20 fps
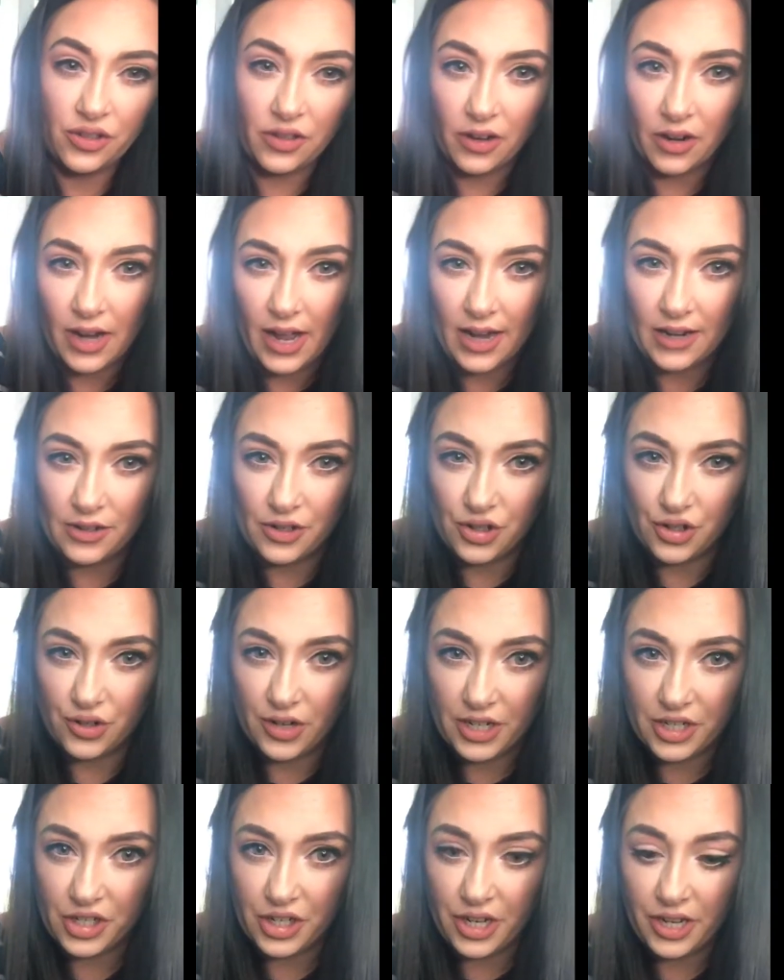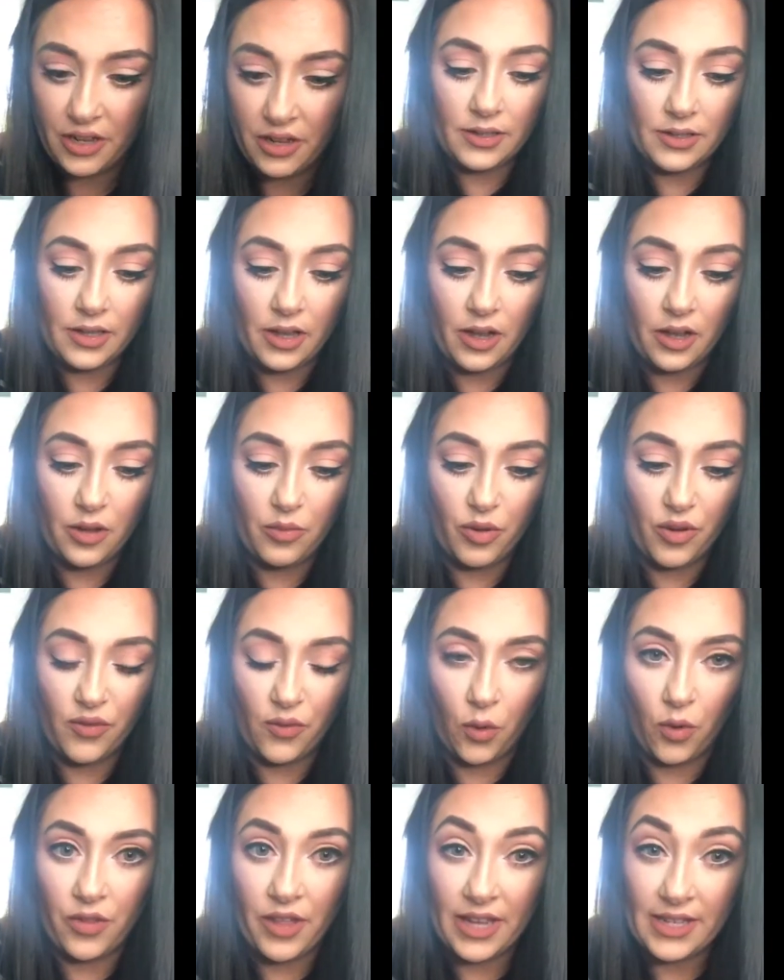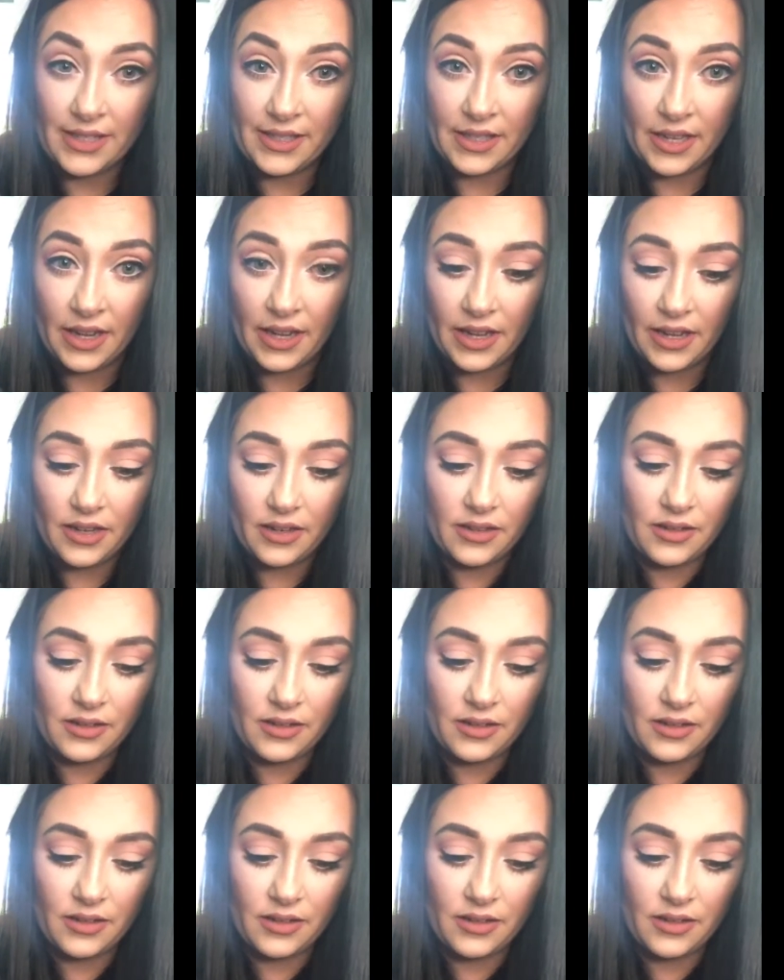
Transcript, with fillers: they're kind of stretchy the, uh, before they set